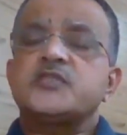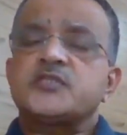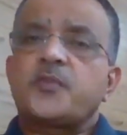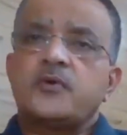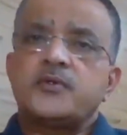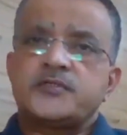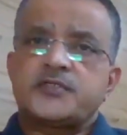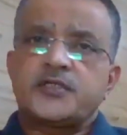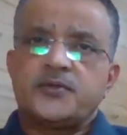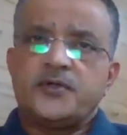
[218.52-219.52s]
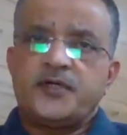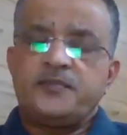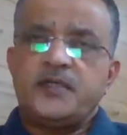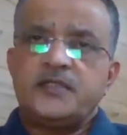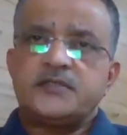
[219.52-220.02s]
is prone to security
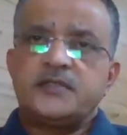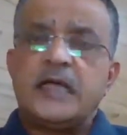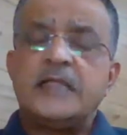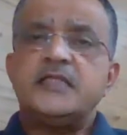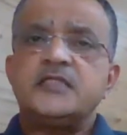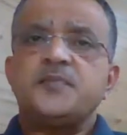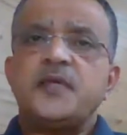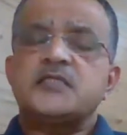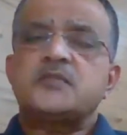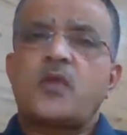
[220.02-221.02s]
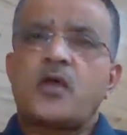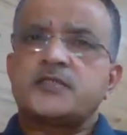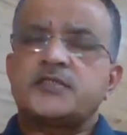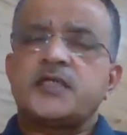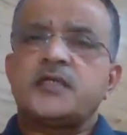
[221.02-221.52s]
breach. And this makes
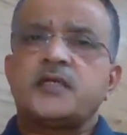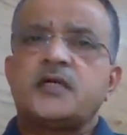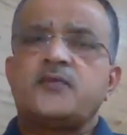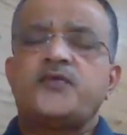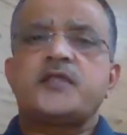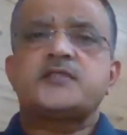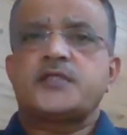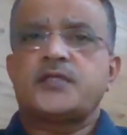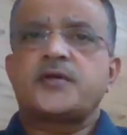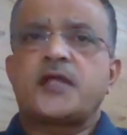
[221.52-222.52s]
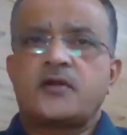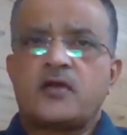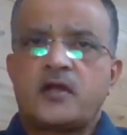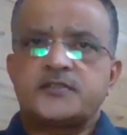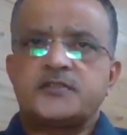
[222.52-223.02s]
blockchain a very secure
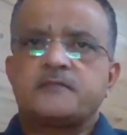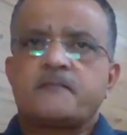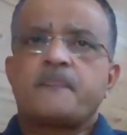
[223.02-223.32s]
technology.